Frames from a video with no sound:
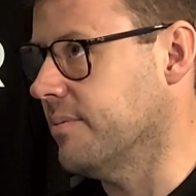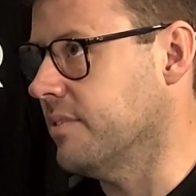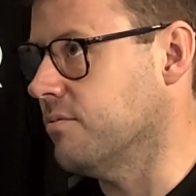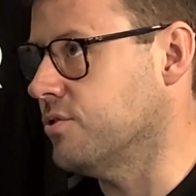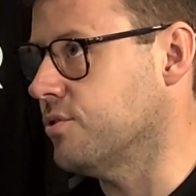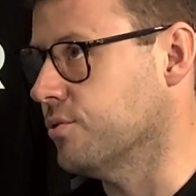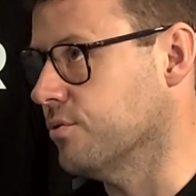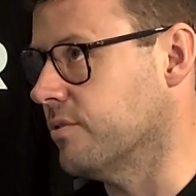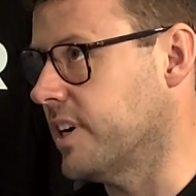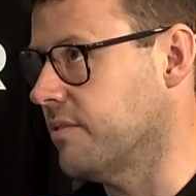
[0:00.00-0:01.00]
That
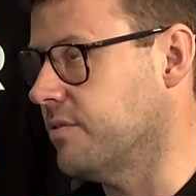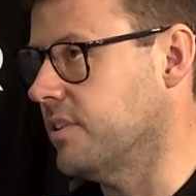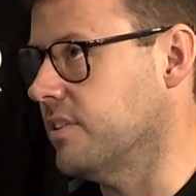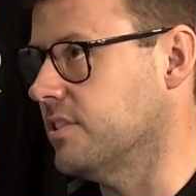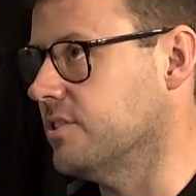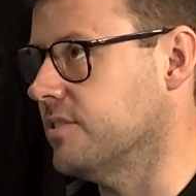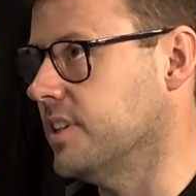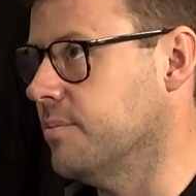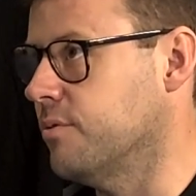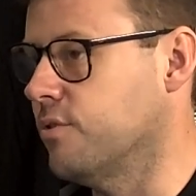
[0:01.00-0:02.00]
2 grand finalists from the
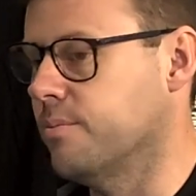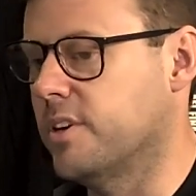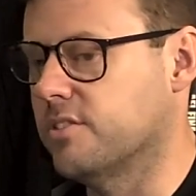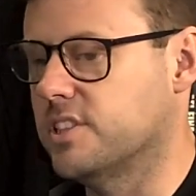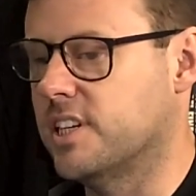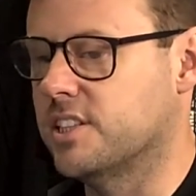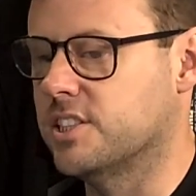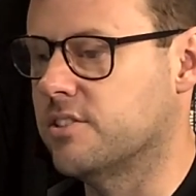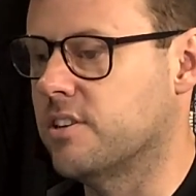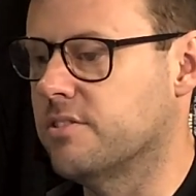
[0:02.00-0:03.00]
year before both started
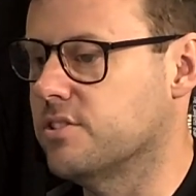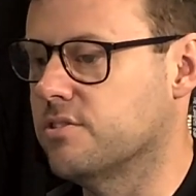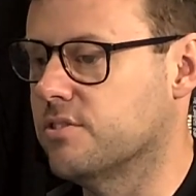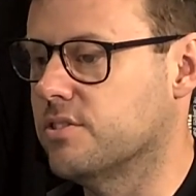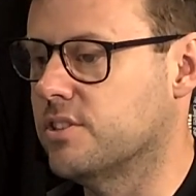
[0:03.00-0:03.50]
0-2.